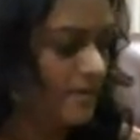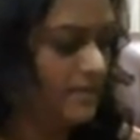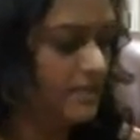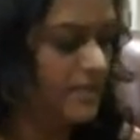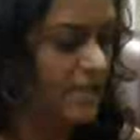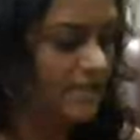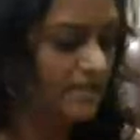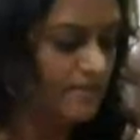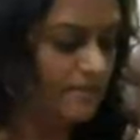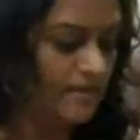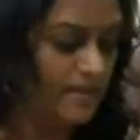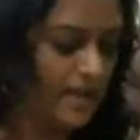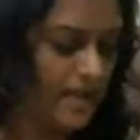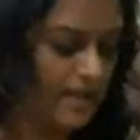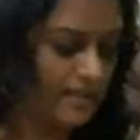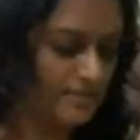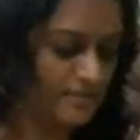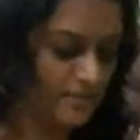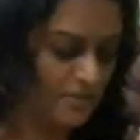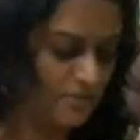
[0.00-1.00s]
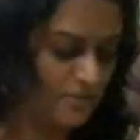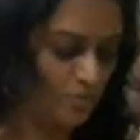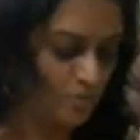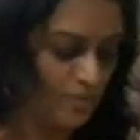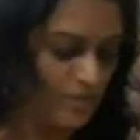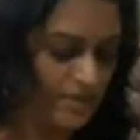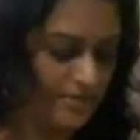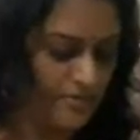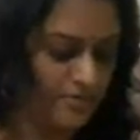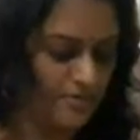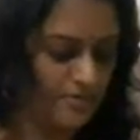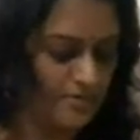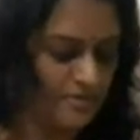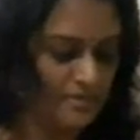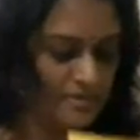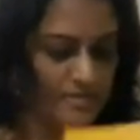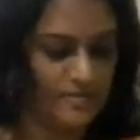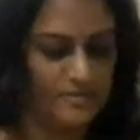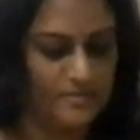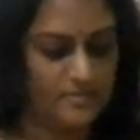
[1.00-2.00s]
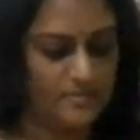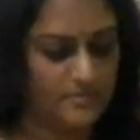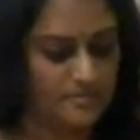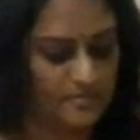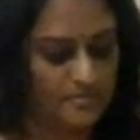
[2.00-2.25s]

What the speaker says: take the last two letters